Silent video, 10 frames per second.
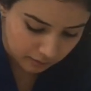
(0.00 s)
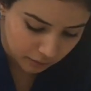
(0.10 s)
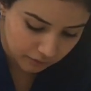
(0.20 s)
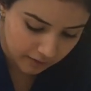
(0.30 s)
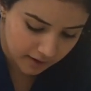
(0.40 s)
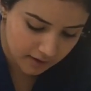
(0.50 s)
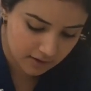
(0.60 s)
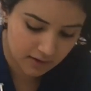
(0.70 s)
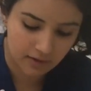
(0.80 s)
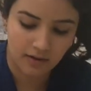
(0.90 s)
Remove
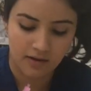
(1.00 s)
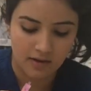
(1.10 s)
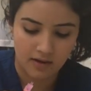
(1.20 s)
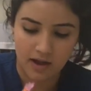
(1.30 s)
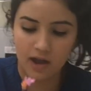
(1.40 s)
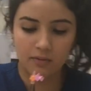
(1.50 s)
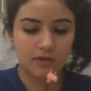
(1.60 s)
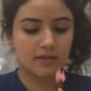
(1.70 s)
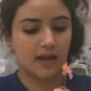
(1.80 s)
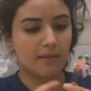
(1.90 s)
that. I
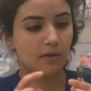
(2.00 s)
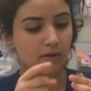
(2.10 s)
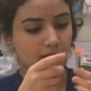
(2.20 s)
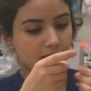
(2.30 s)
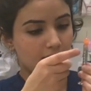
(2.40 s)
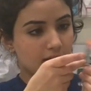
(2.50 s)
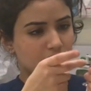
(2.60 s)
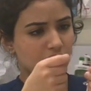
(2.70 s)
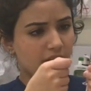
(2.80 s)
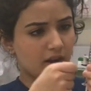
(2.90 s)
will tap out any
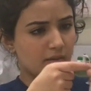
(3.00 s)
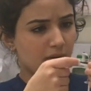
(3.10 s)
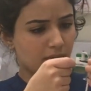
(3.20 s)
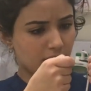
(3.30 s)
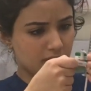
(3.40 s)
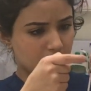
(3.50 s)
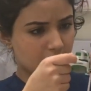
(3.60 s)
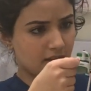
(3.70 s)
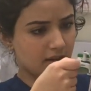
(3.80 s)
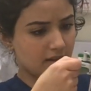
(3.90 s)
extra air bubbles
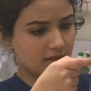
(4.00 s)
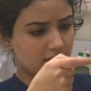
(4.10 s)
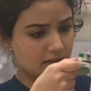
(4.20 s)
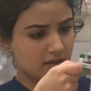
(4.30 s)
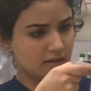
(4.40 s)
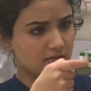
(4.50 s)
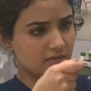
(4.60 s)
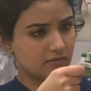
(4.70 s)
that I see.